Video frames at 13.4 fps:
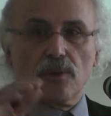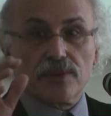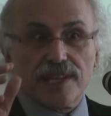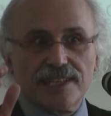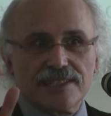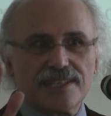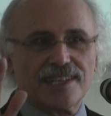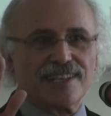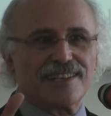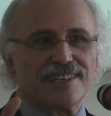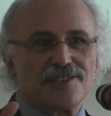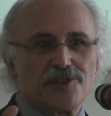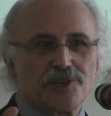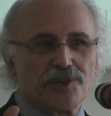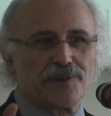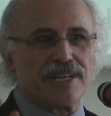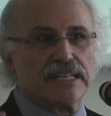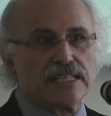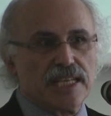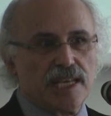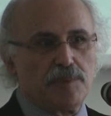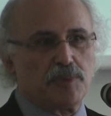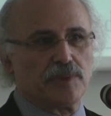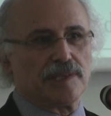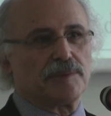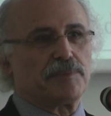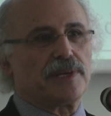authentic, enduring,
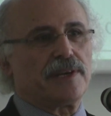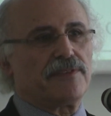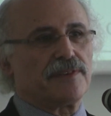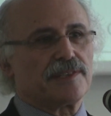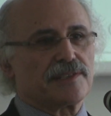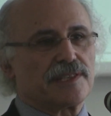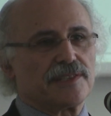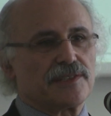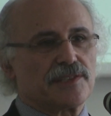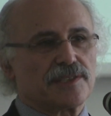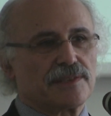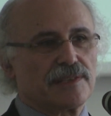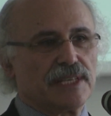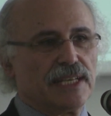deep will and preferences,